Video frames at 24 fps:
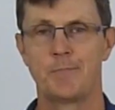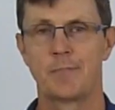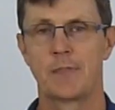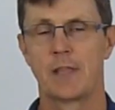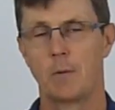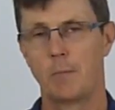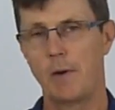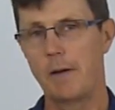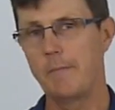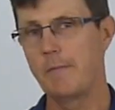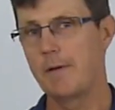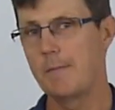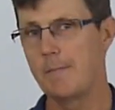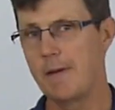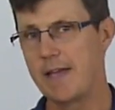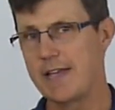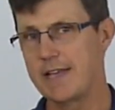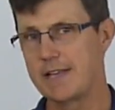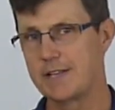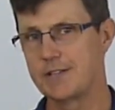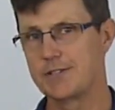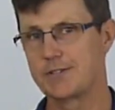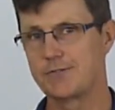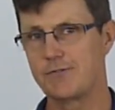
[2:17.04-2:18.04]
When we're making
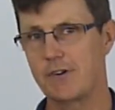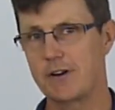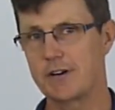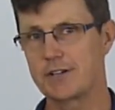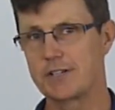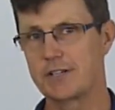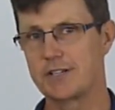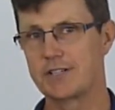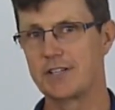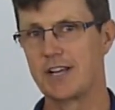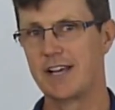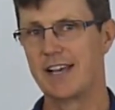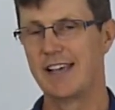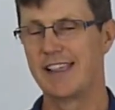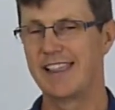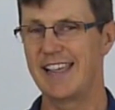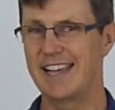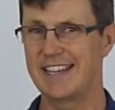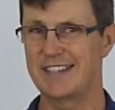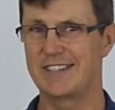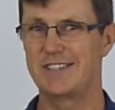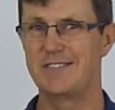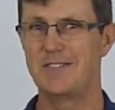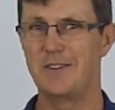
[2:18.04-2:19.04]
structures,
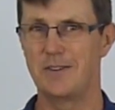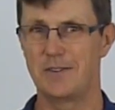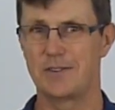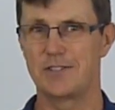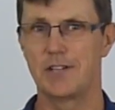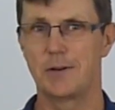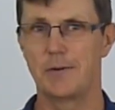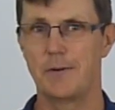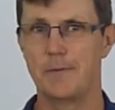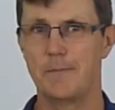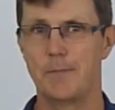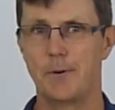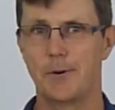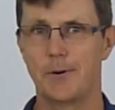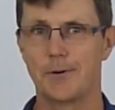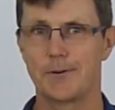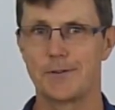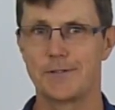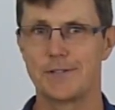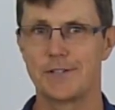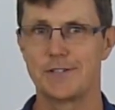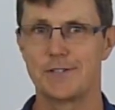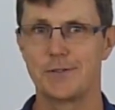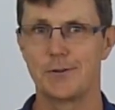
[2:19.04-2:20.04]
that's not so important
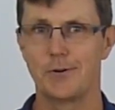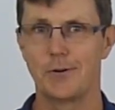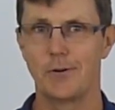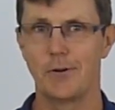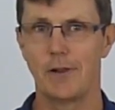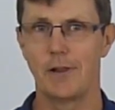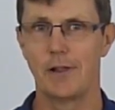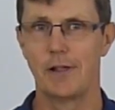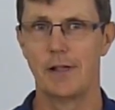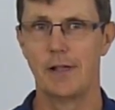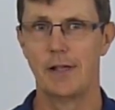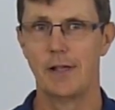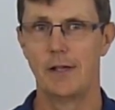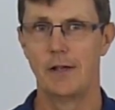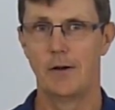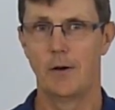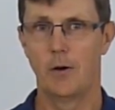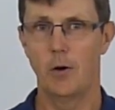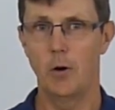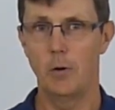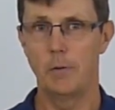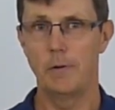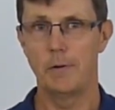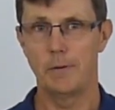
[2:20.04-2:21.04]
at all.
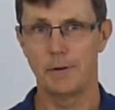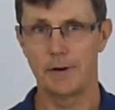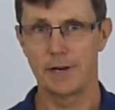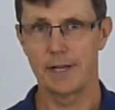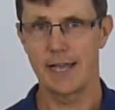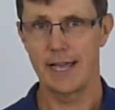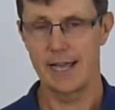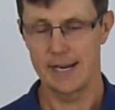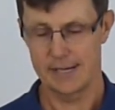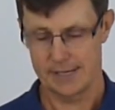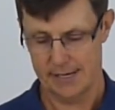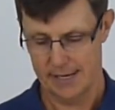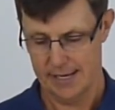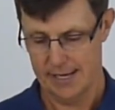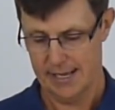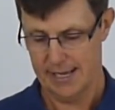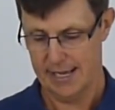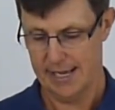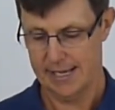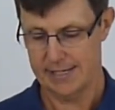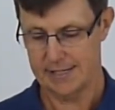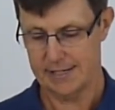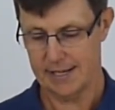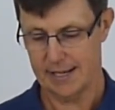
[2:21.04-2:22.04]
All we want to get
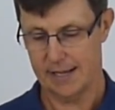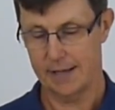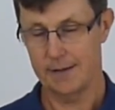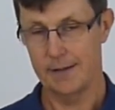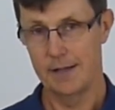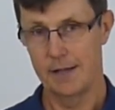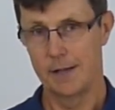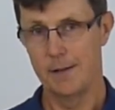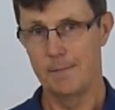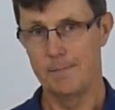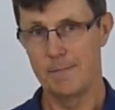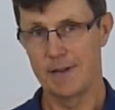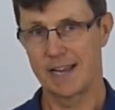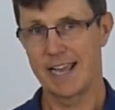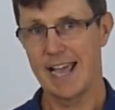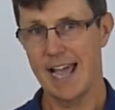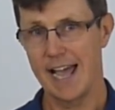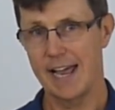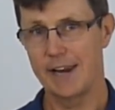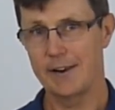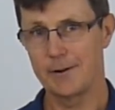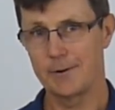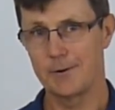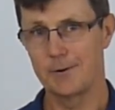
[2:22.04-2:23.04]
is a
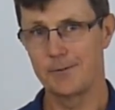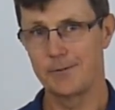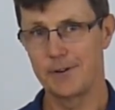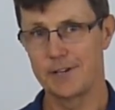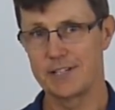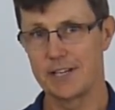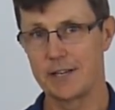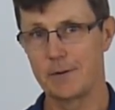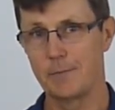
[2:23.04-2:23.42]
mechanical fitting.